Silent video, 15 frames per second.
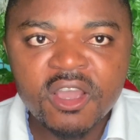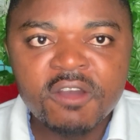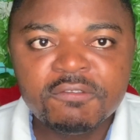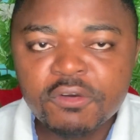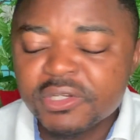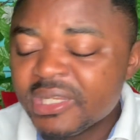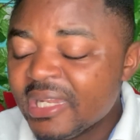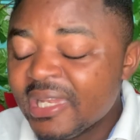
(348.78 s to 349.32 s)

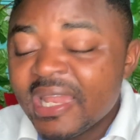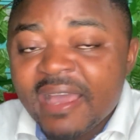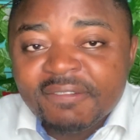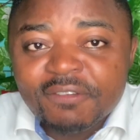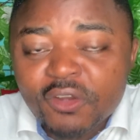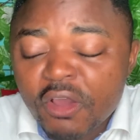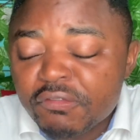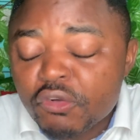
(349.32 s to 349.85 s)
for the
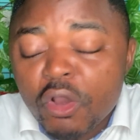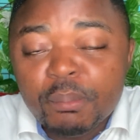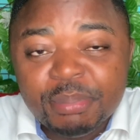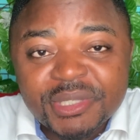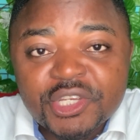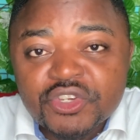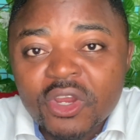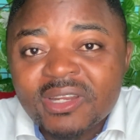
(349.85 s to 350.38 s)
level of
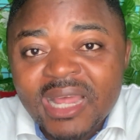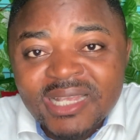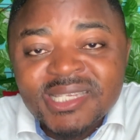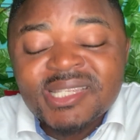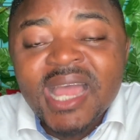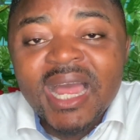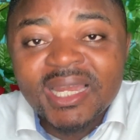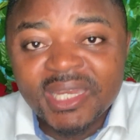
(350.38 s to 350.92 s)
competition that
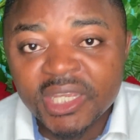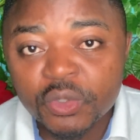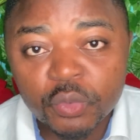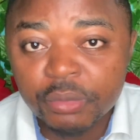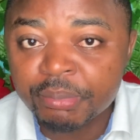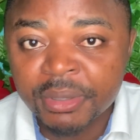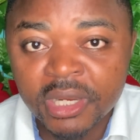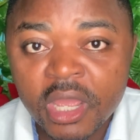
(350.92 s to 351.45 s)
Starlink
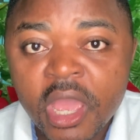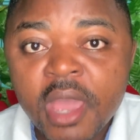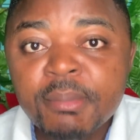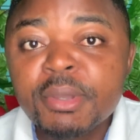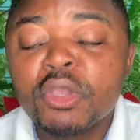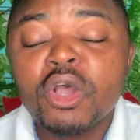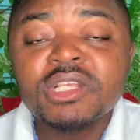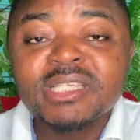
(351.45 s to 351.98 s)
will bring.
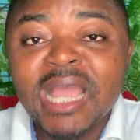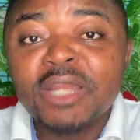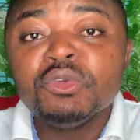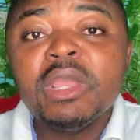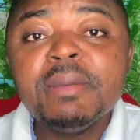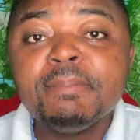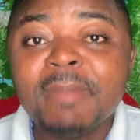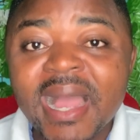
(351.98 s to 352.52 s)
Because can
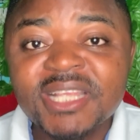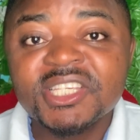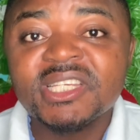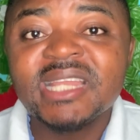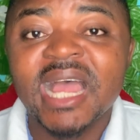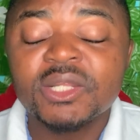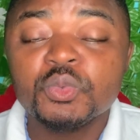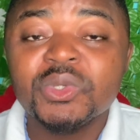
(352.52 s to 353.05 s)
you imagine
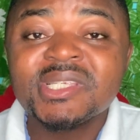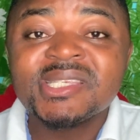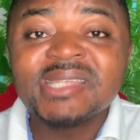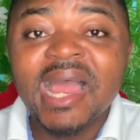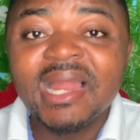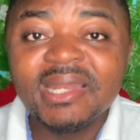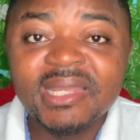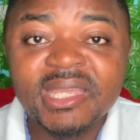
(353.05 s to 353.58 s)
that with
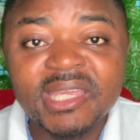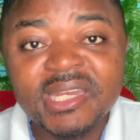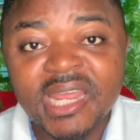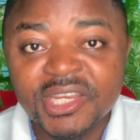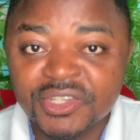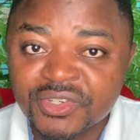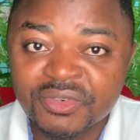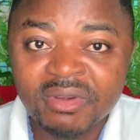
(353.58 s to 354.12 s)
Starlink in
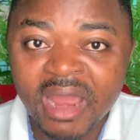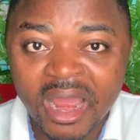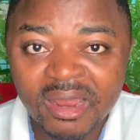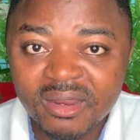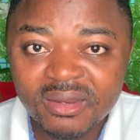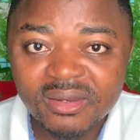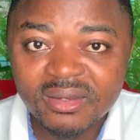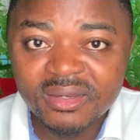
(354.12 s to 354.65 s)
Nigeria,
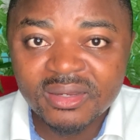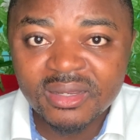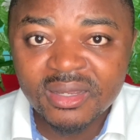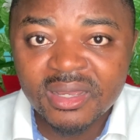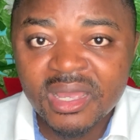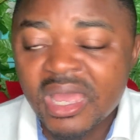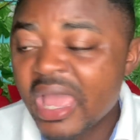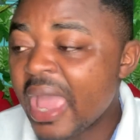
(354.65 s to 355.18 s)

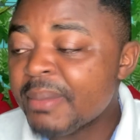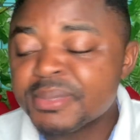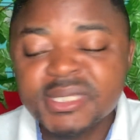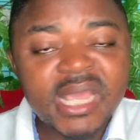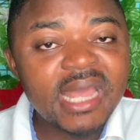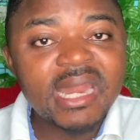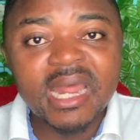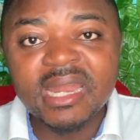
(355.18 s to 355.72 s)

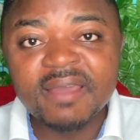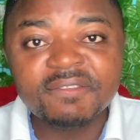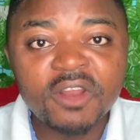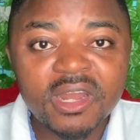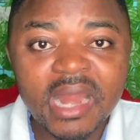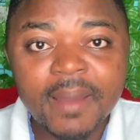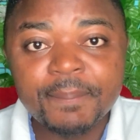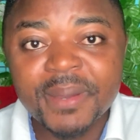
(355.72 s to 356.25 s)
MTN and every
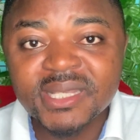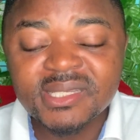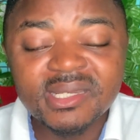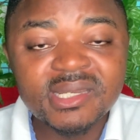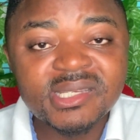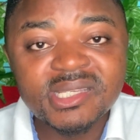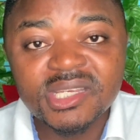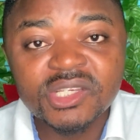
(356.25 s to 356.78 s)
other person
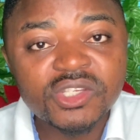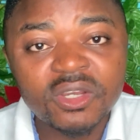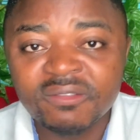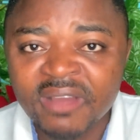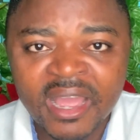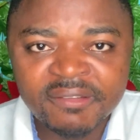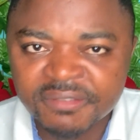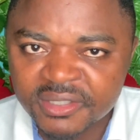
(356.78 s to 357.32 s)
is still
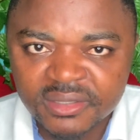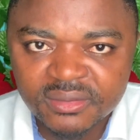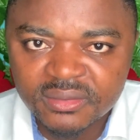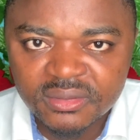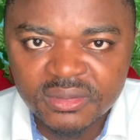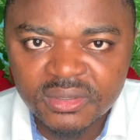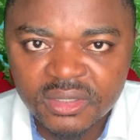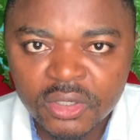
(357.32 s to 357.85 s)
surviving.
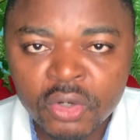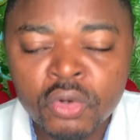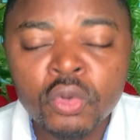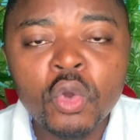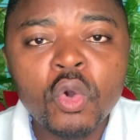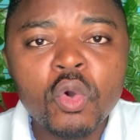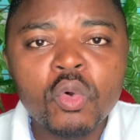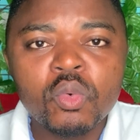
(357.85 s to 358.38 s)

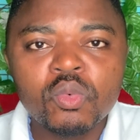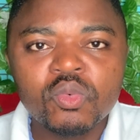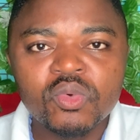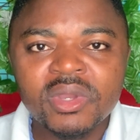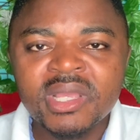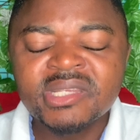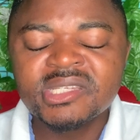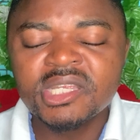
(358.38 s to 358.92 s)
Glo
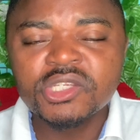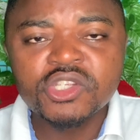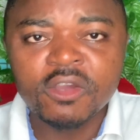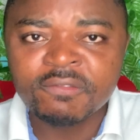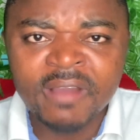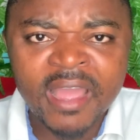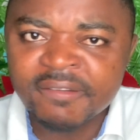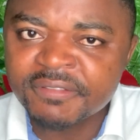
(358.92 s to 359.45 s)
is still
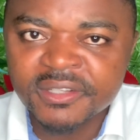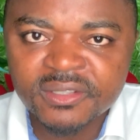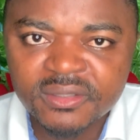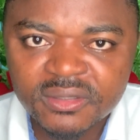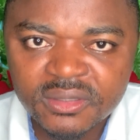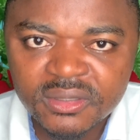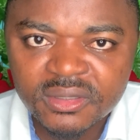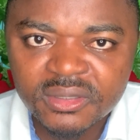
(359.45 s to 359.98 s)
surviving.
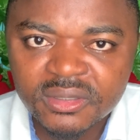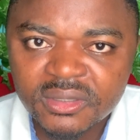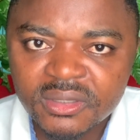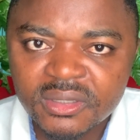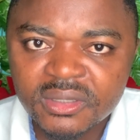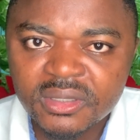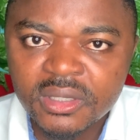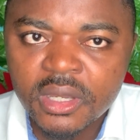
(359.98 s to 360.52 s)

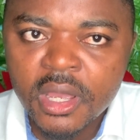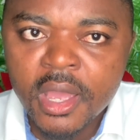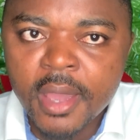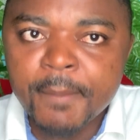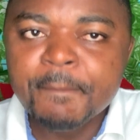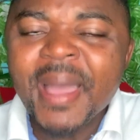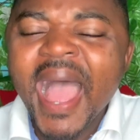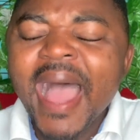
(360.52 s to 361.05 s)

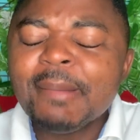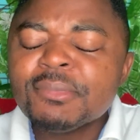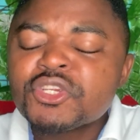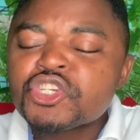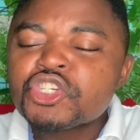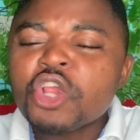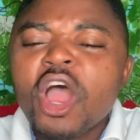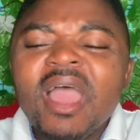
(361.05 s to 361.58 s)
But I'm
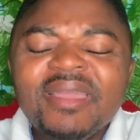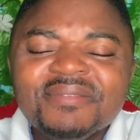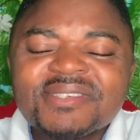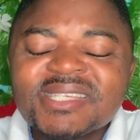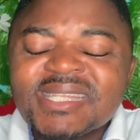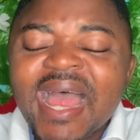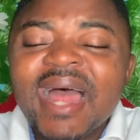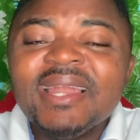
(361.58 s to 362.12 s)
sure
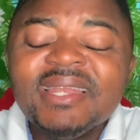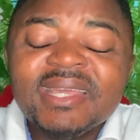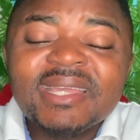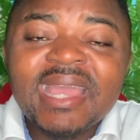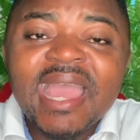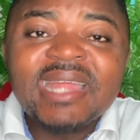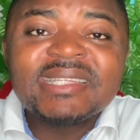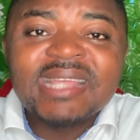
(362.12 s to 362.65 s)
if
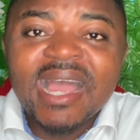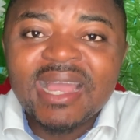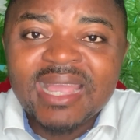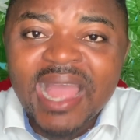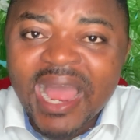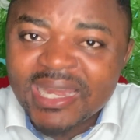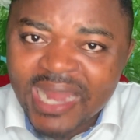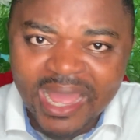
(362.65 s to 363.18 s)
Starlink enter
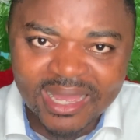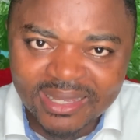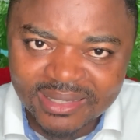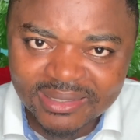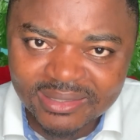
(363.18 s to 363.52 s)
Ghana,